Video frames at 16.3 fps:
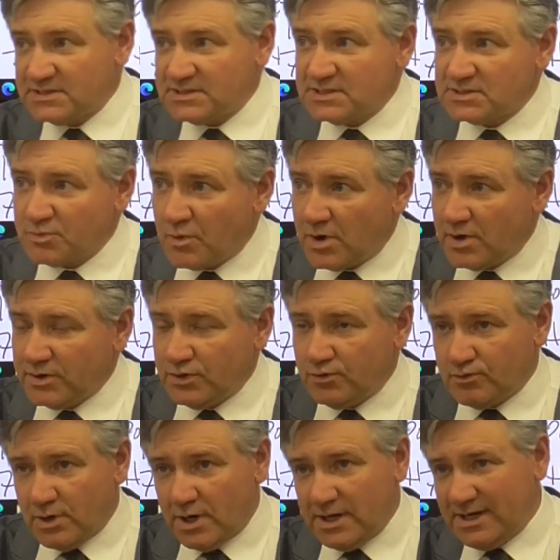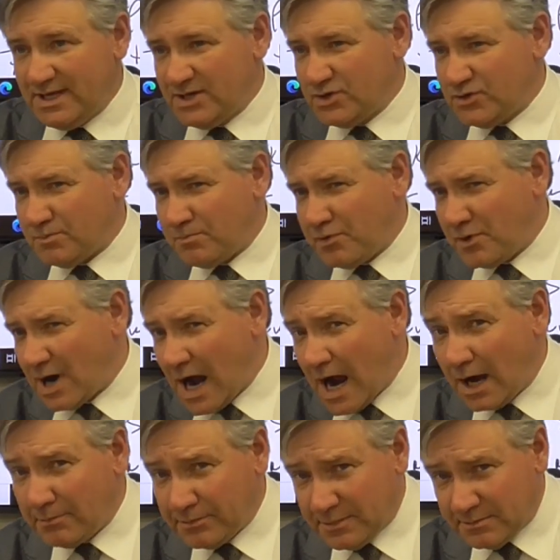this is where you run into
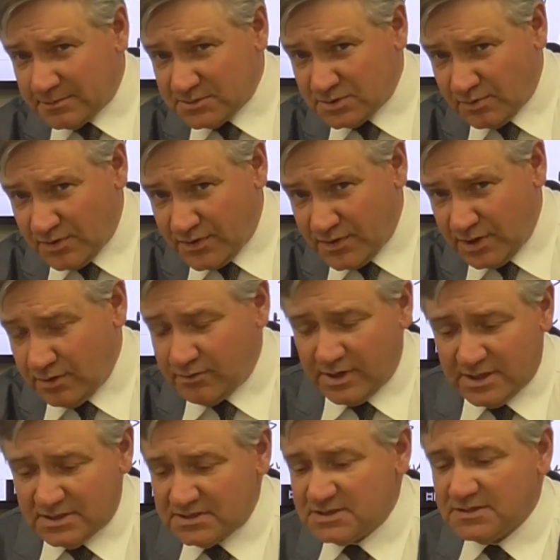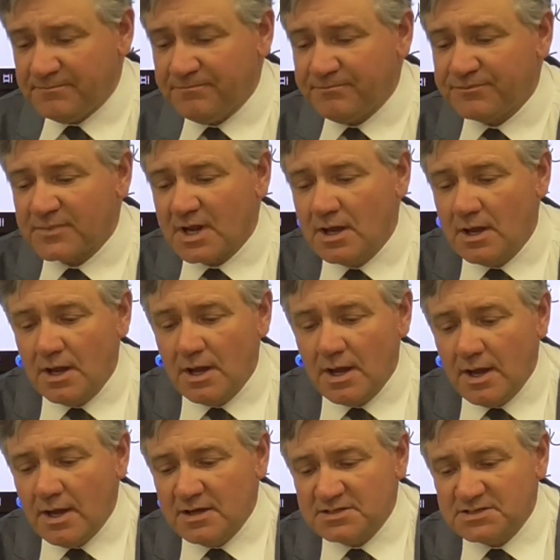problems with units.
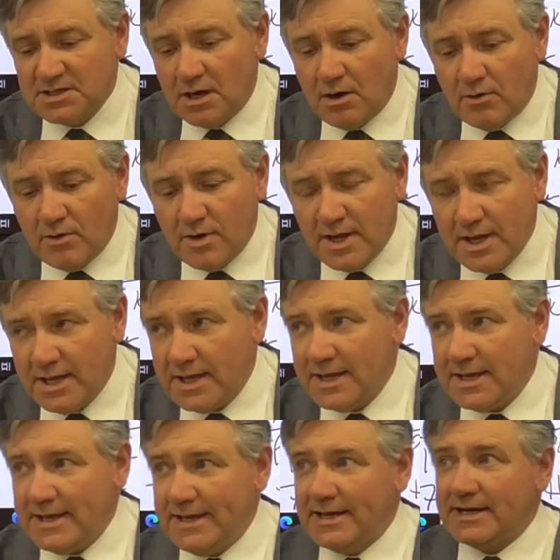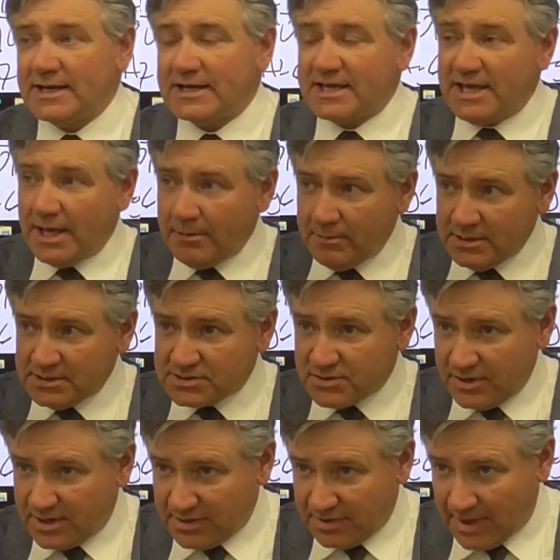So in a
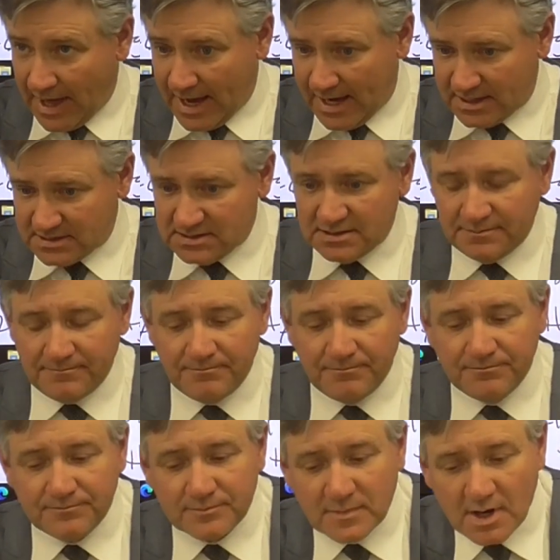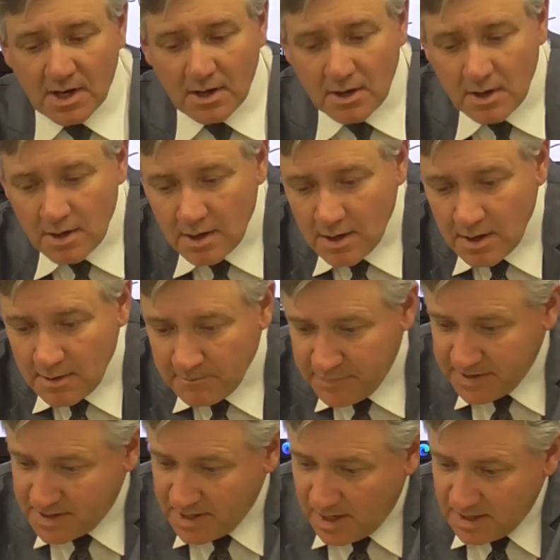chemistry class
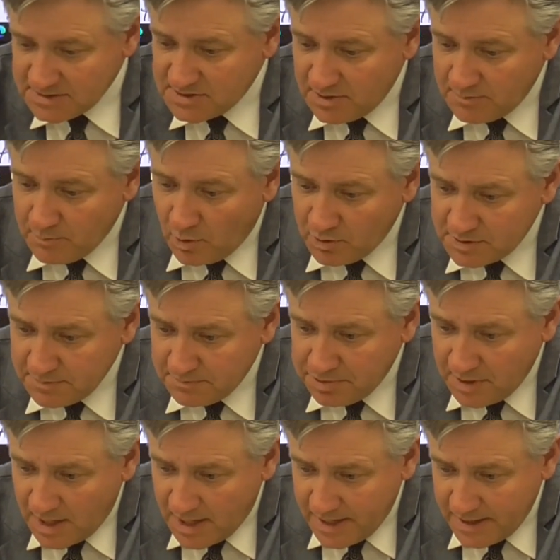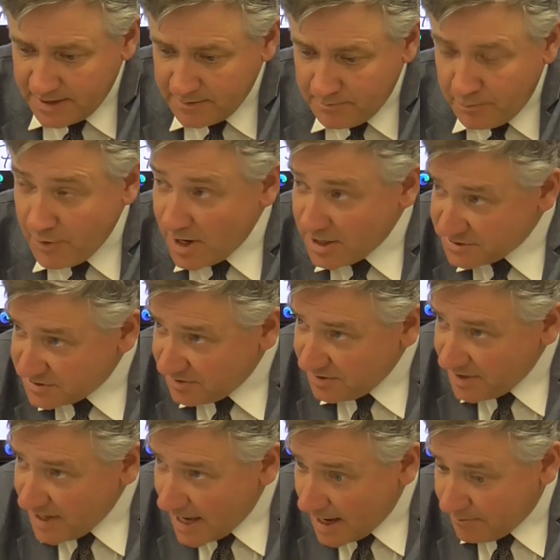because you're multiplying
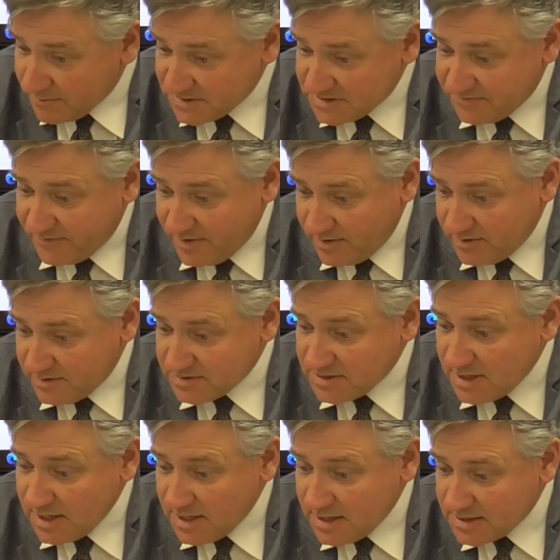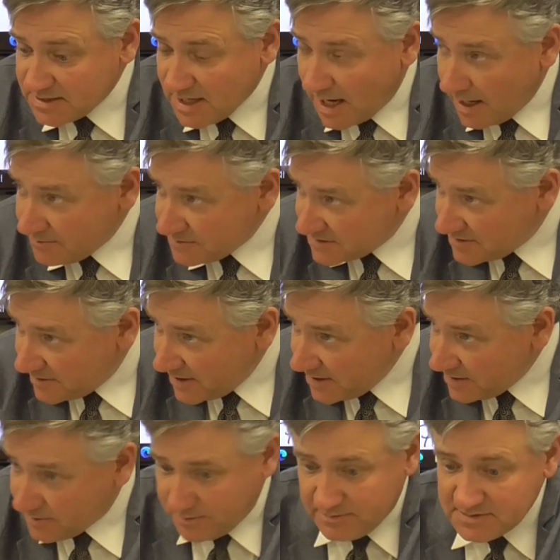pressure in atmospheres times
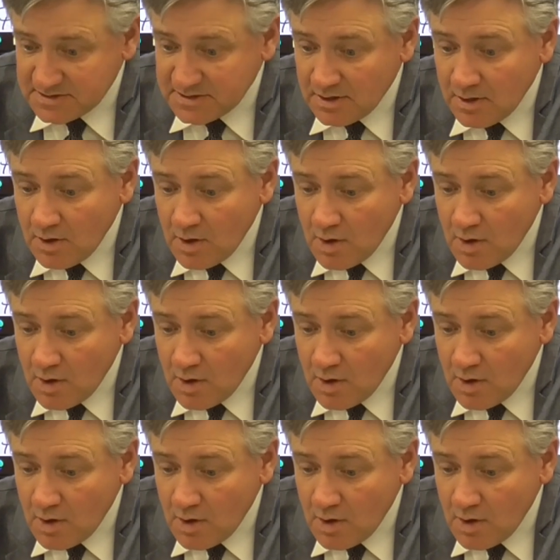liters.